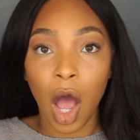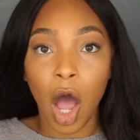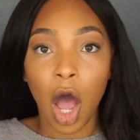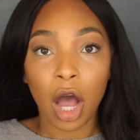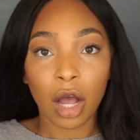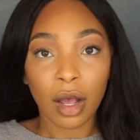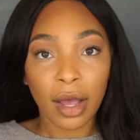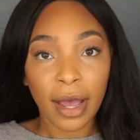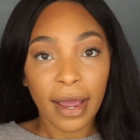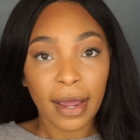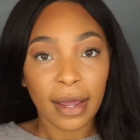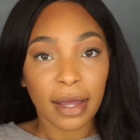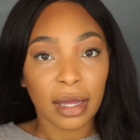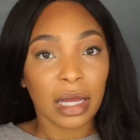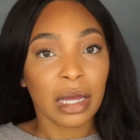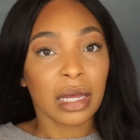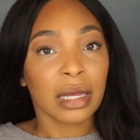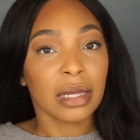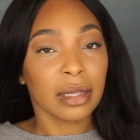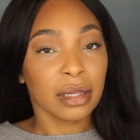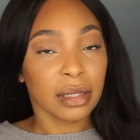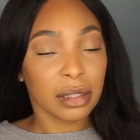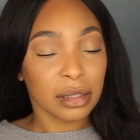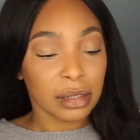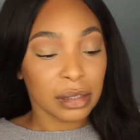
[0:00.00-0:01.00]
Okay,
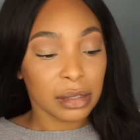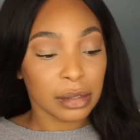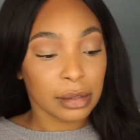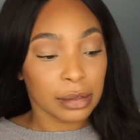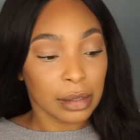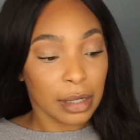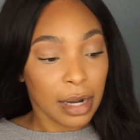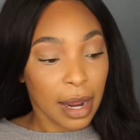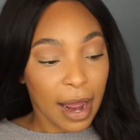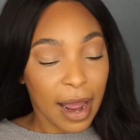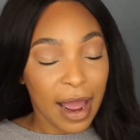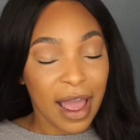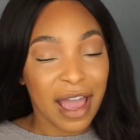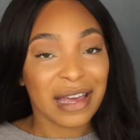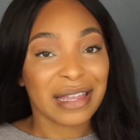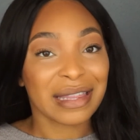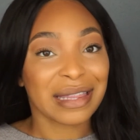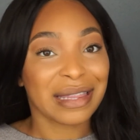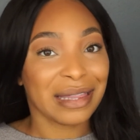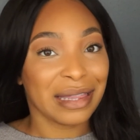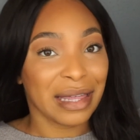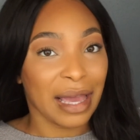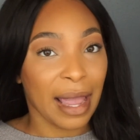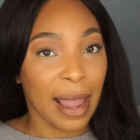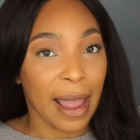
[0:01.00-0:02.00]
this is not
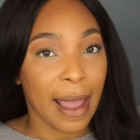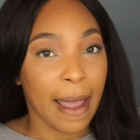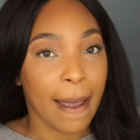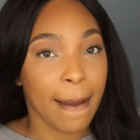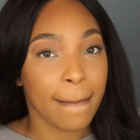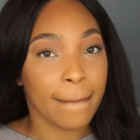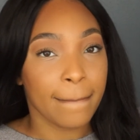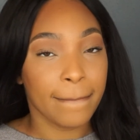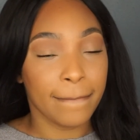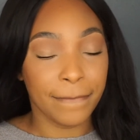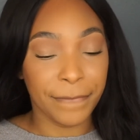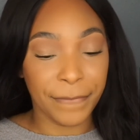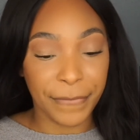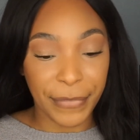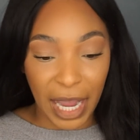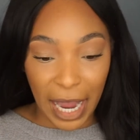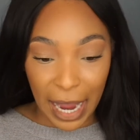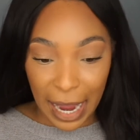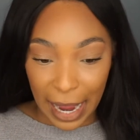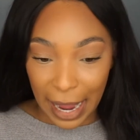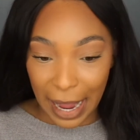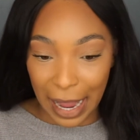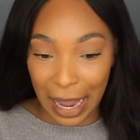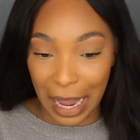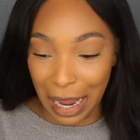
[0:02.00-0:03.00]
that
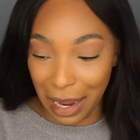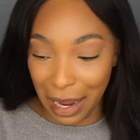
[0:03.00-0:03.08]
bad. I